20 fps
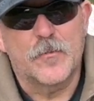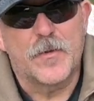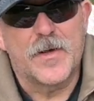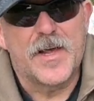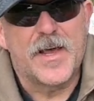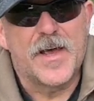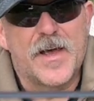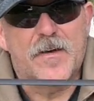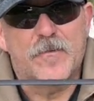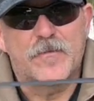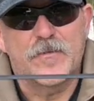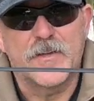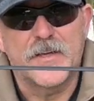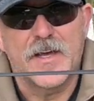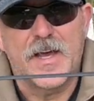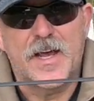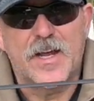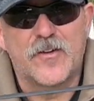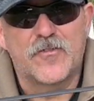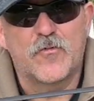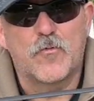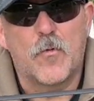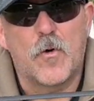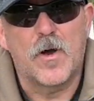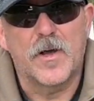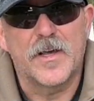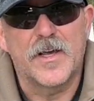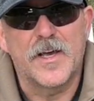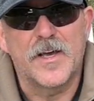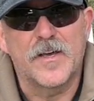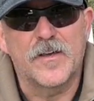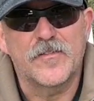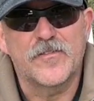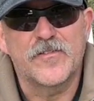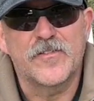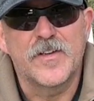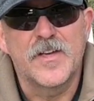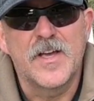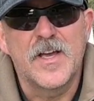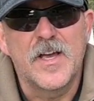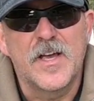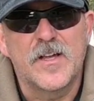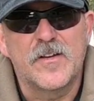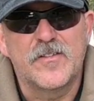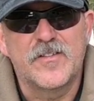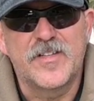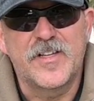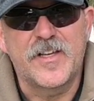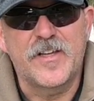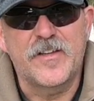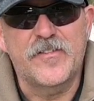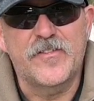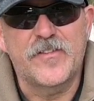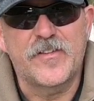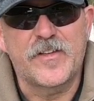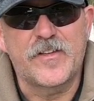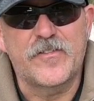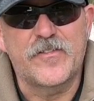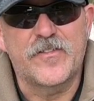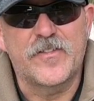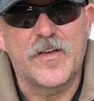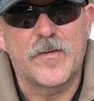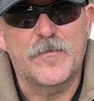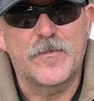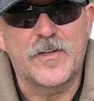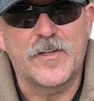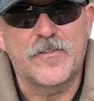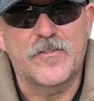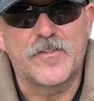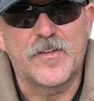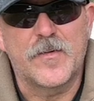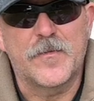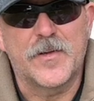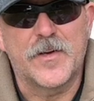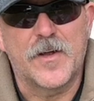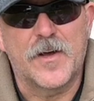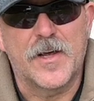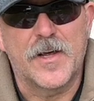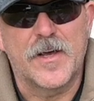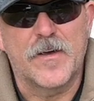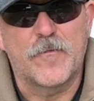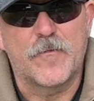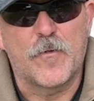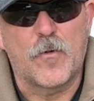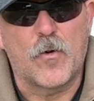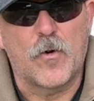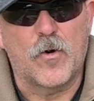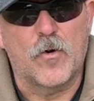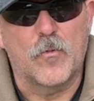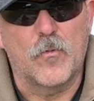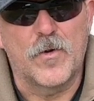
we have the H Y S T C seventy-seven I F R,